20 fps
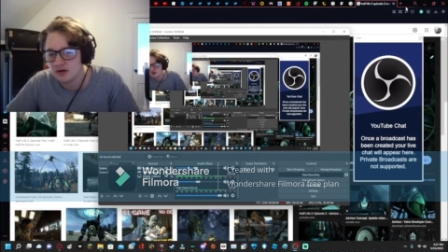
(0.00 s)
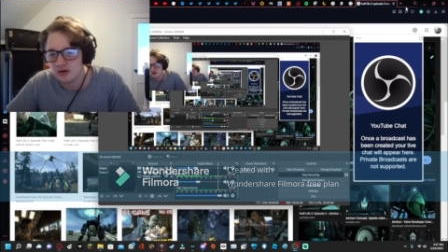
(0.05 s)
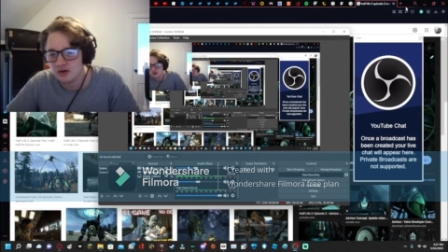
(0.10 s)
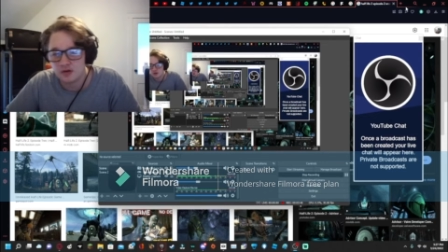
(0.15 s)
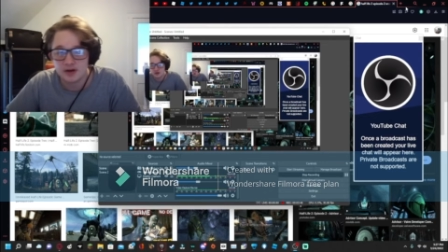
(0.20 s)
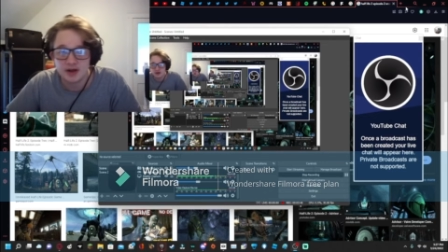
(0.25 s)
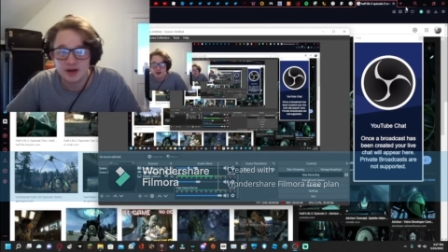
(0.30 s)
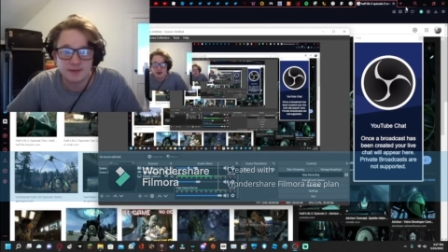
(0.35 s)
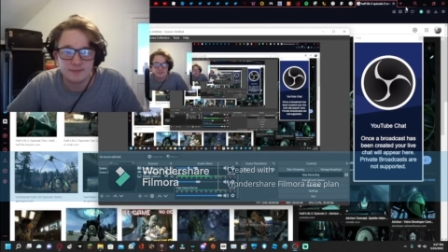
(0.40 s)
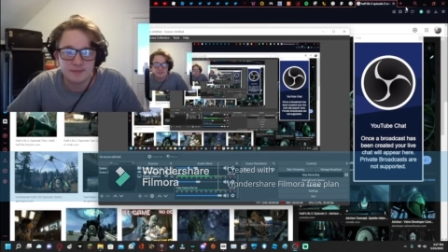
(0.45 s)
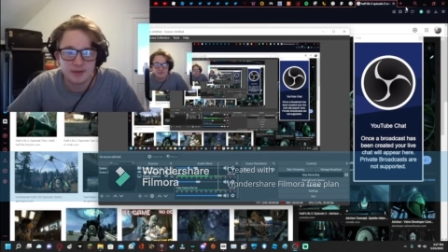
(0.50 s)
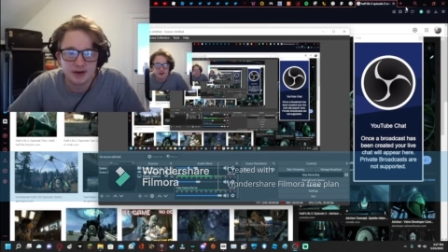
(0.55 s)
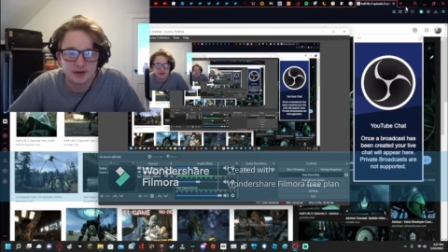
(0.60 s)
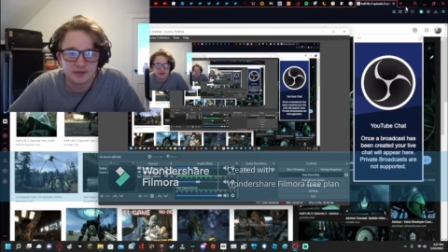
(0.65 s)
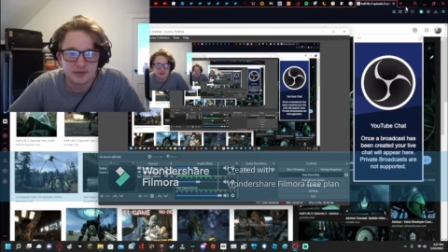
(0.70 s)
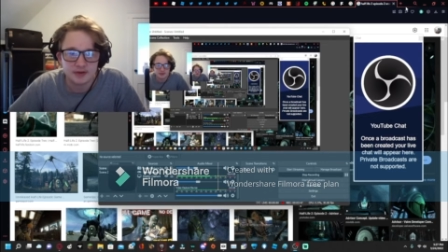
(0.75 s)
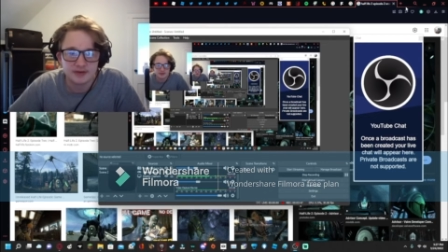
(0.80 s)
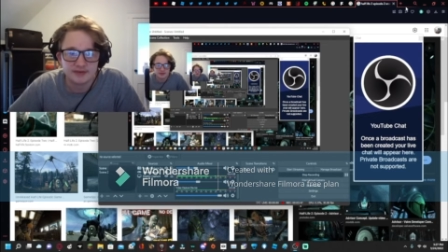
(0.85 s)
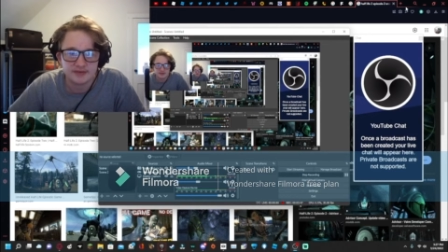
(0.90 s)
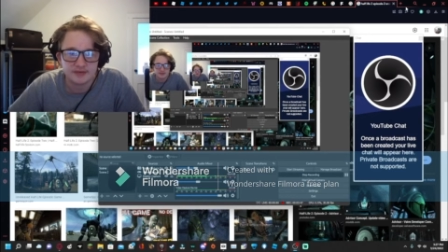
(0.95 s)
or not
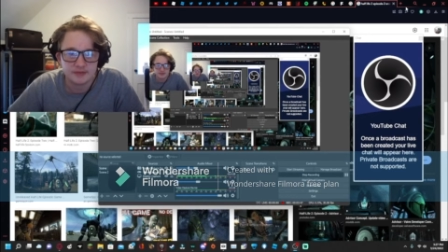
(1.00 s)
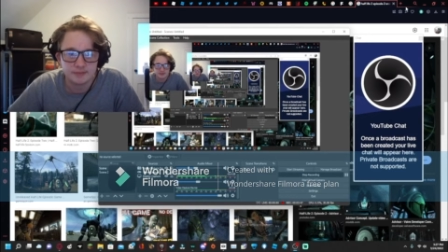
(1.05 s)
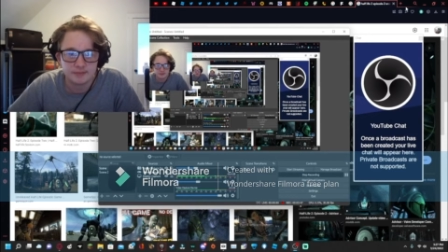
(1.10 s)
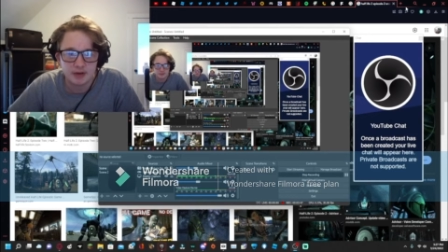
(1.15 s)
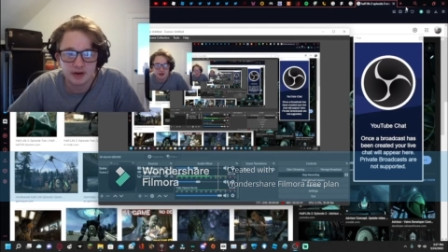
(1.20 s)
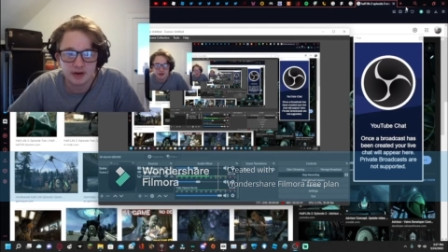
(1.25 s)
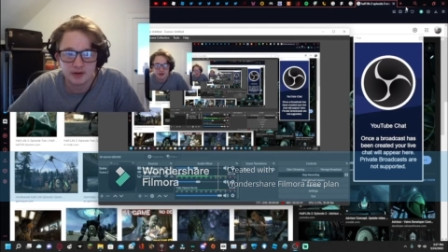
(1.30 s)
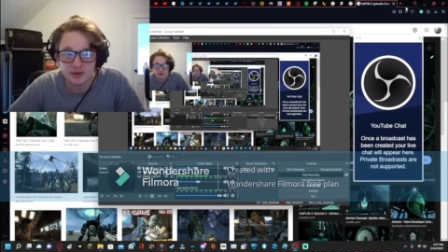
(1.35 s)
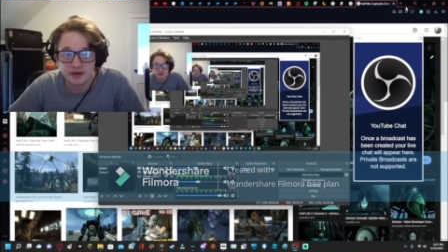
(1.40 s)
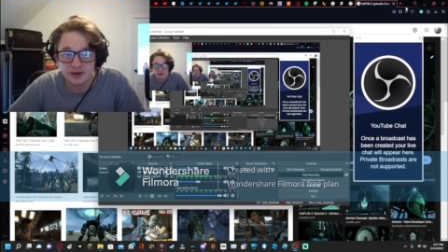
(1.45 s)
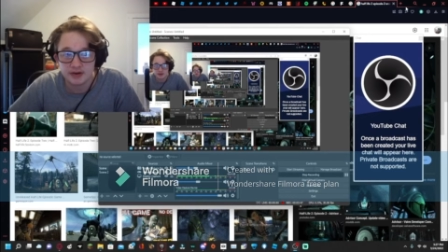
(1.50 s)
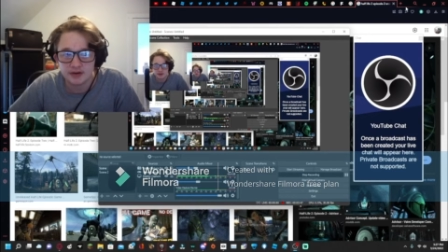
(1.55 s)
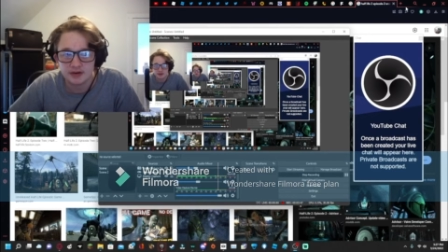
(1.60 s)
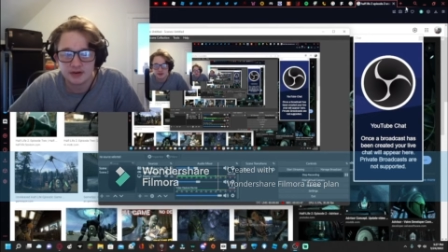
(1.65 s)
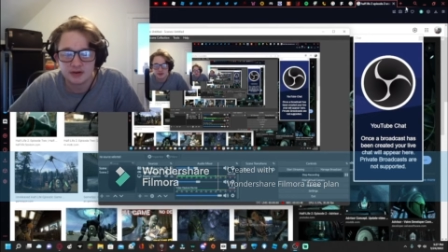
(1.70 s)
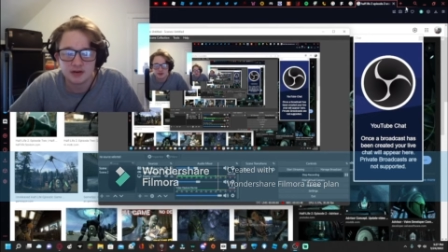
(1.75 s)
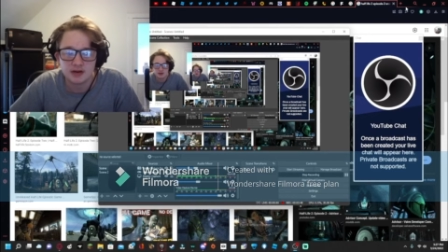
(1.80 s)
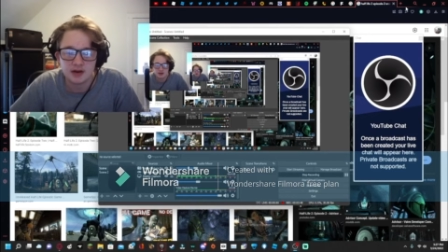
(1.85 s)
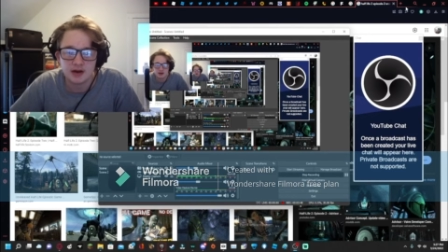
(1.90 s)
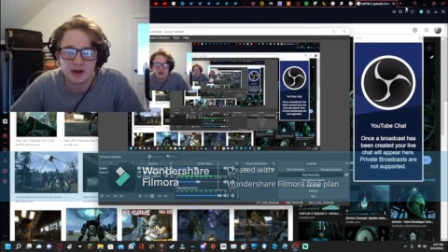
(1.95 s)
parents, parent,
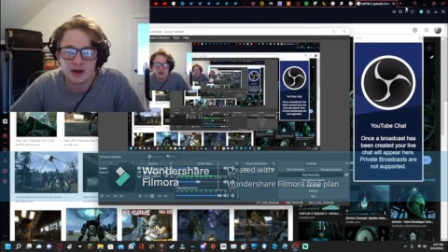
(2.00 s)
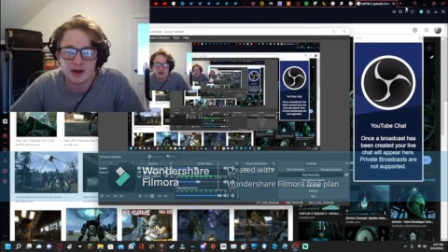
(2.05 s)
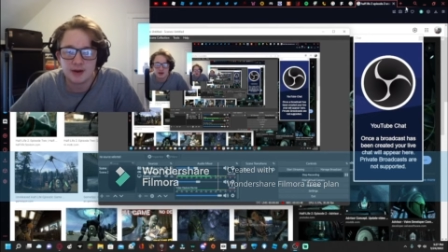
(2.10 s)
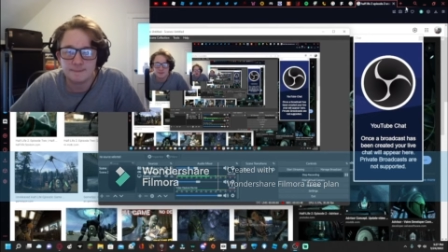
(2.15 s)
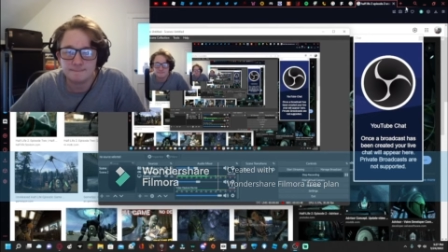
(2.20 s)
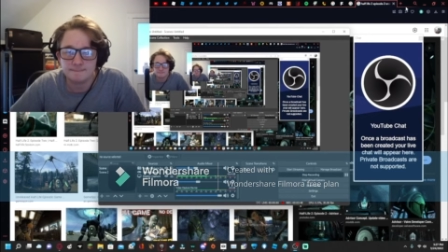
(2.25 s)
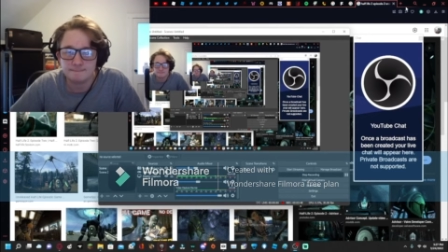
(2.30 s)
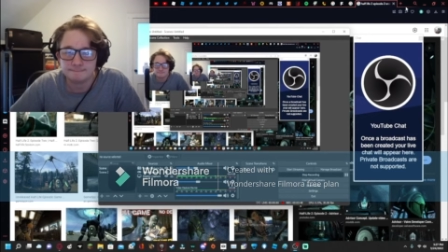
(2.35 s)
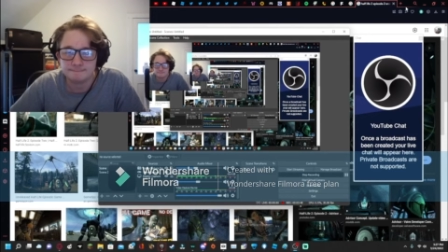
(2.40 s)
um,